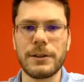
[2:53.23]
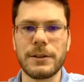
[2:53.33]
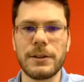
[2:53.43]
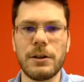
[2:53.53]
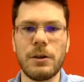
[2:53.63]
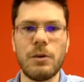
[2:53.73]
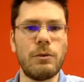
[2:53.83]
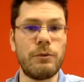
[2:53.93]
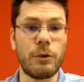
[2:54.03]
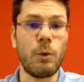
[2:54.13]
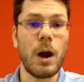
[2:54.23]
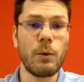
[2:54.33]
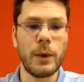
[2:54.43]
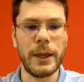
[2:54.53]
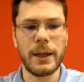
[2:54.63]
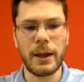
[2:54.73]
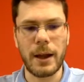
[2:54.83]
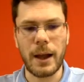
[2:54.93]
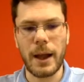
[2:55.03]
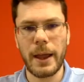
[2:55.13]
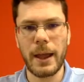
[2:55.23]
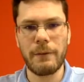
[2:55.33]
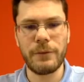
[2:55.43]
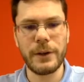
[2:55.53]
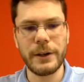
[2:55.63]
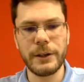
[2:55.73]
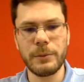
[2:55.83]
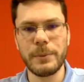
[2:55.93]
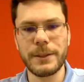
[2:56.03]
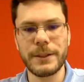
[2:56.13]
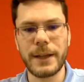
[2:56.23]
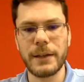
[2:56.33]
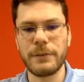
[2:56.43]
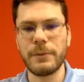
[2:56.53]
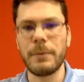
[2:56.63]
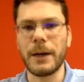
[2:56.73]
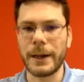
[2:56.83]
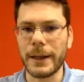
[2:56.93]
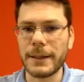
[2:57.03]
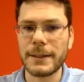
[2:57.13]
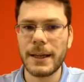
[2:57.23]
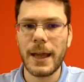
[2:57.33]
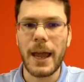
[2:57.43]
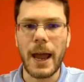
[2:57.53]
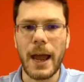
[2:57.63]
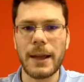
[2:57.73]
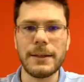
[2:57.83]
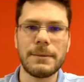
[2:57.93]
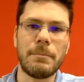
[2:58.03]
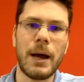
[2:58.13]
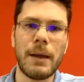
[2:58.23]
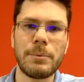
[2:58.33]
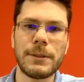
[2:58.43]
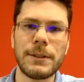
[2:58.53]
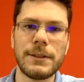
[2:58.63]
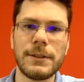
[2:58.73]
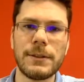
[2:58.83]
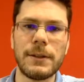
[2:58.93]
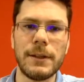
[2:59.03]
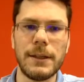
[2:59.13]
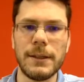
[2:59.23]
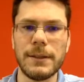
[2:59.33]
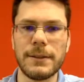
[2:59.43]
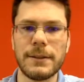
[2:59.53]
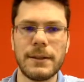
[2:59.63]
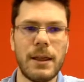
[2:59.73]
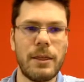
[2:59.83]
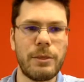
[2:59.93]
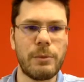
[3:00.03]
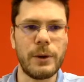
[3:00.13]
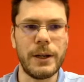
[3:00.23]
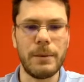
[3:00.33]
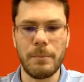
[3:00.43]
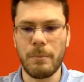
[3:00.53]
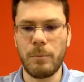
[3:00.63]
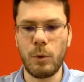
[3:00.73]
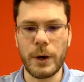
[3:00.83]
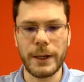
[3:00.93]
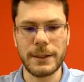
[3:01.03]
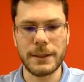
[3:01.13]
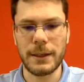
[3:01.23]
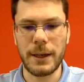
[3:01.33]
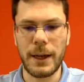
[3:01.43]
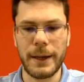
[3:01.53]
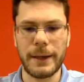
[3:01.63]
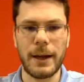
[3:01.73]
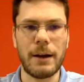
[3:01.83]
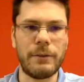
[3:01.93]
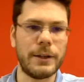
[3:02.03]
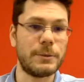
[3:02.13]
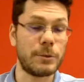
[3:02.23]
So for one week, I have 32% of the market and my position is 3.9 average